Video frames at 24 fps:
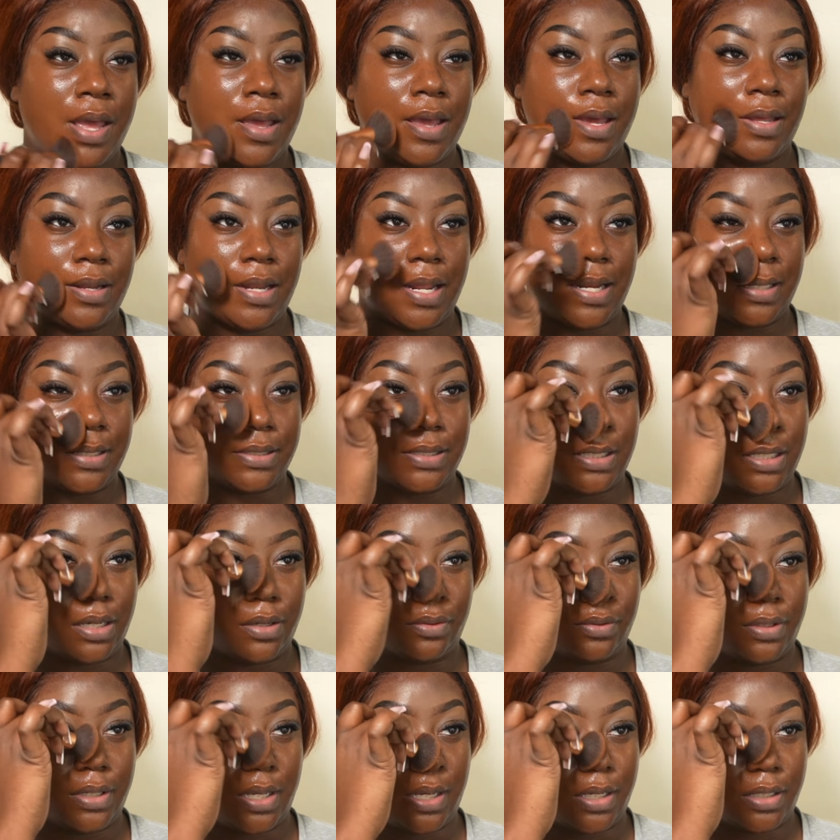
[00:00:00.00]
And that is the
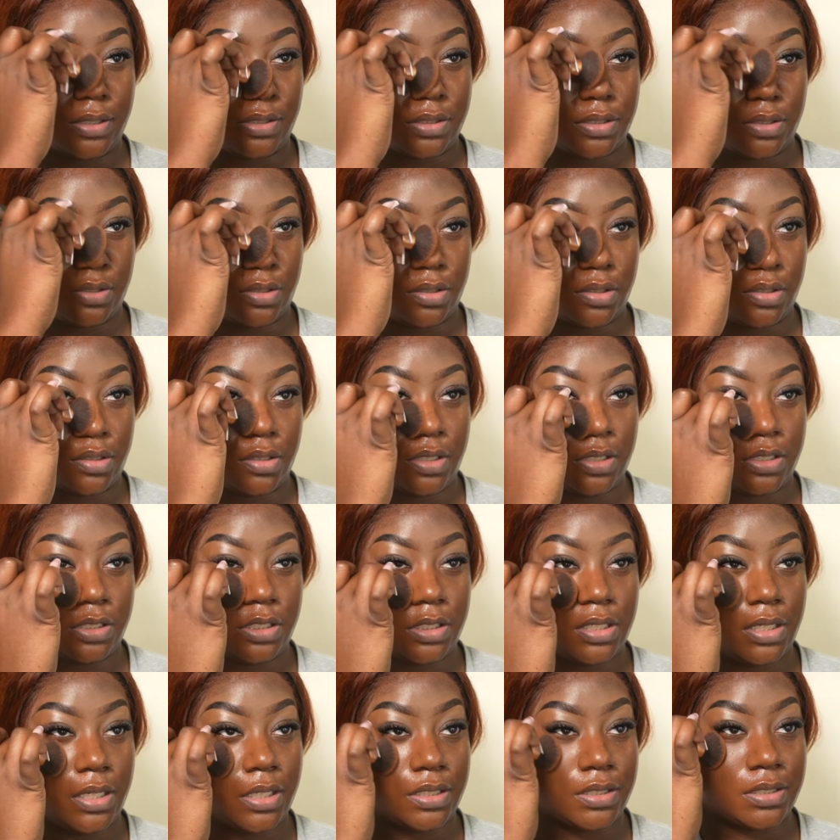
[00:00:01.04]
only answer that
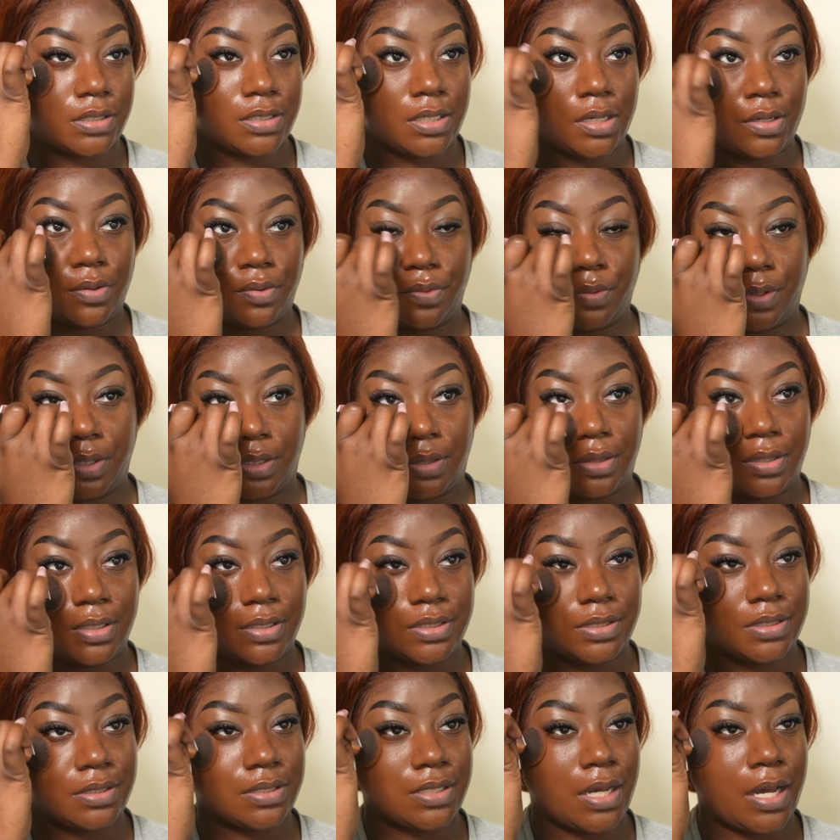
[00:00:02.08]
she has stuck with
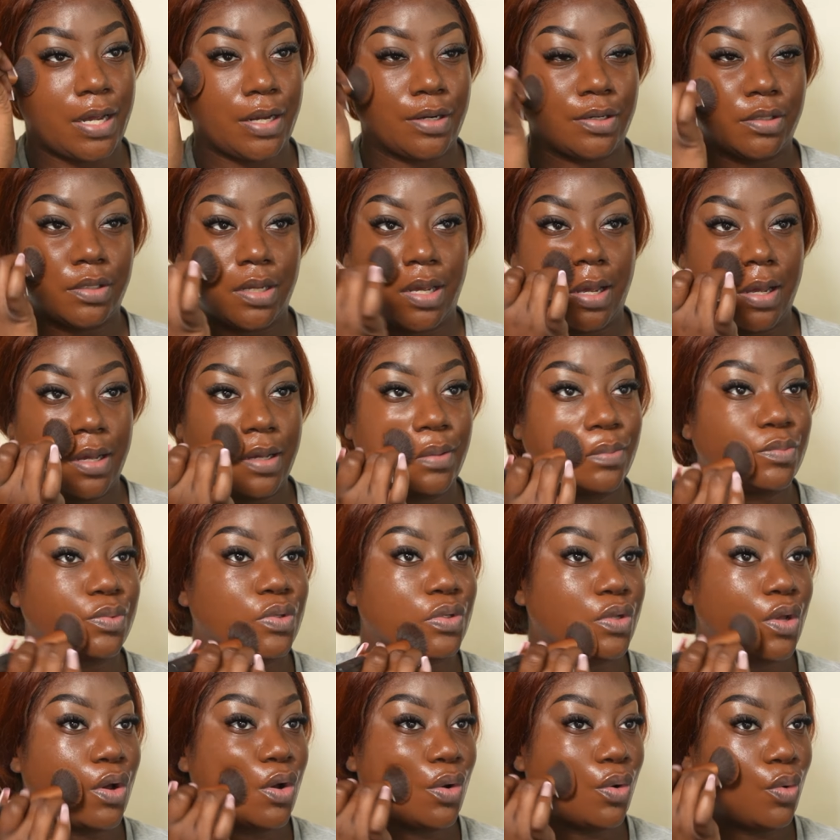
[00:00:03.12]
this entire time.
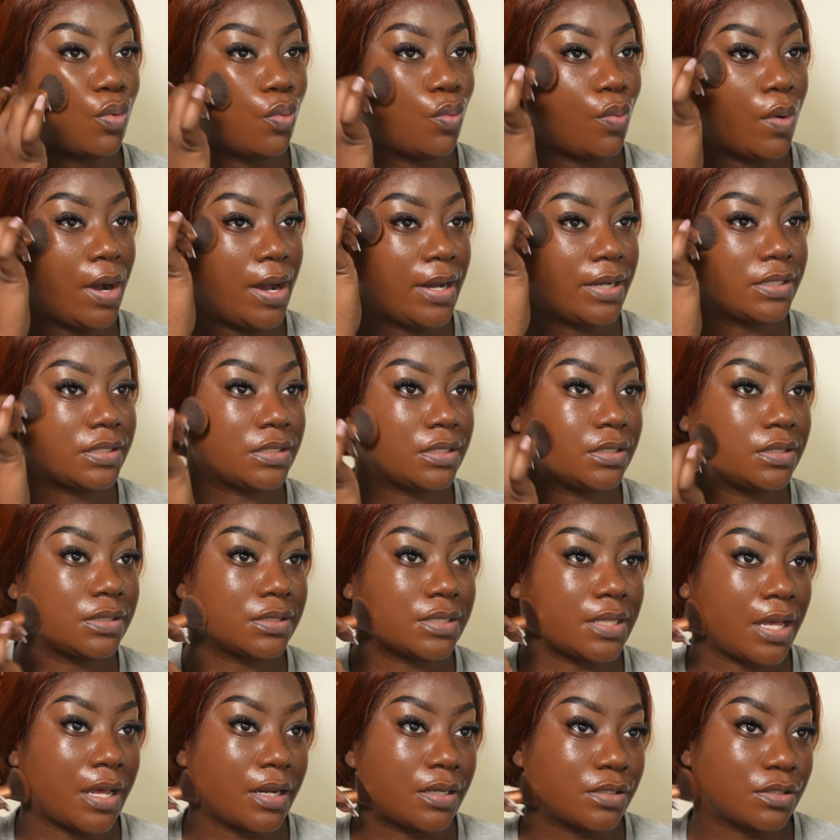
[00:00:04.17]
So, why she
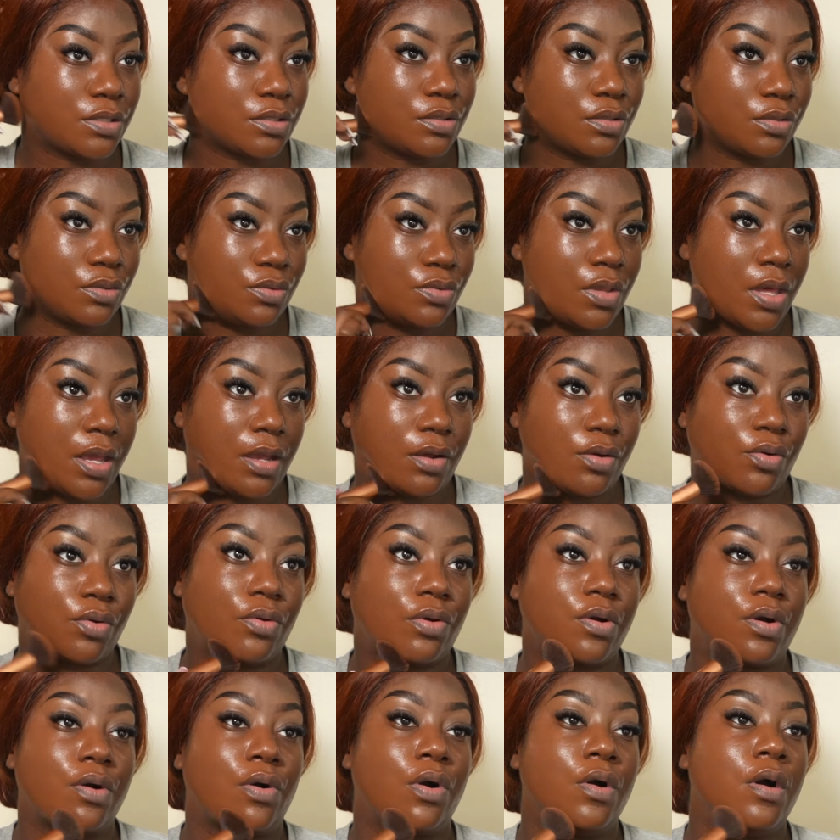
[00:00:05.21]
decided to do that,
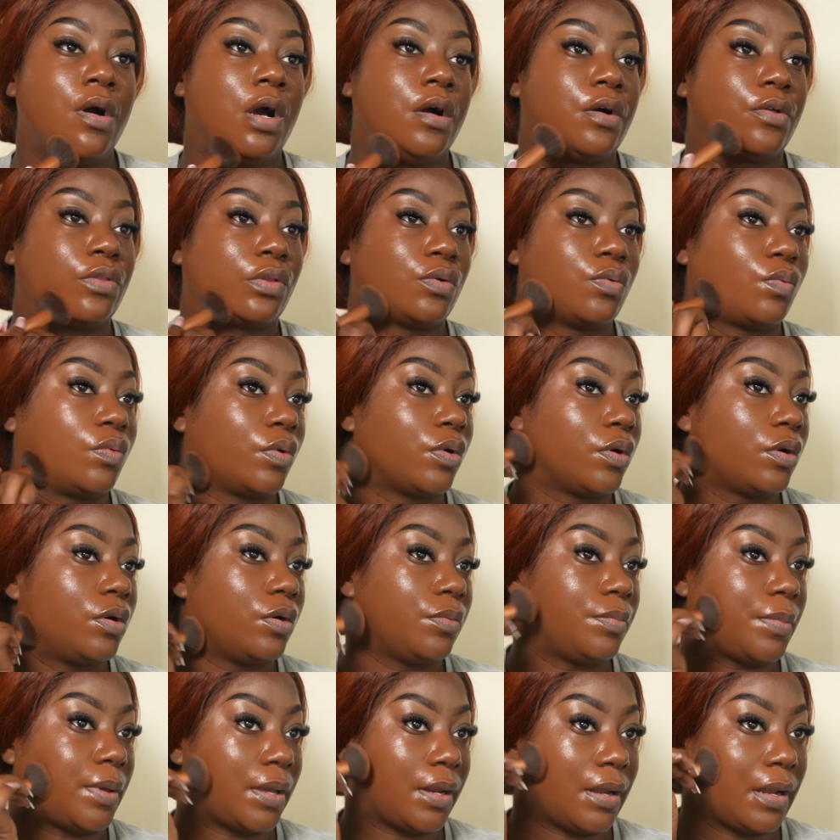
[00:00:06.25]
girl, the
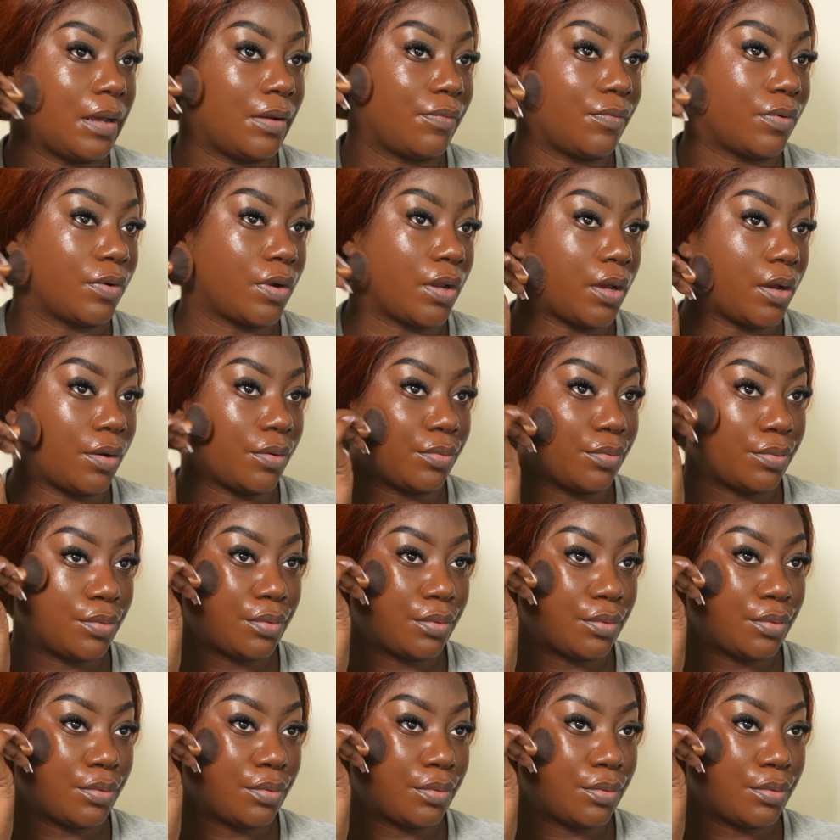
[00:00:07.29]
world may never know.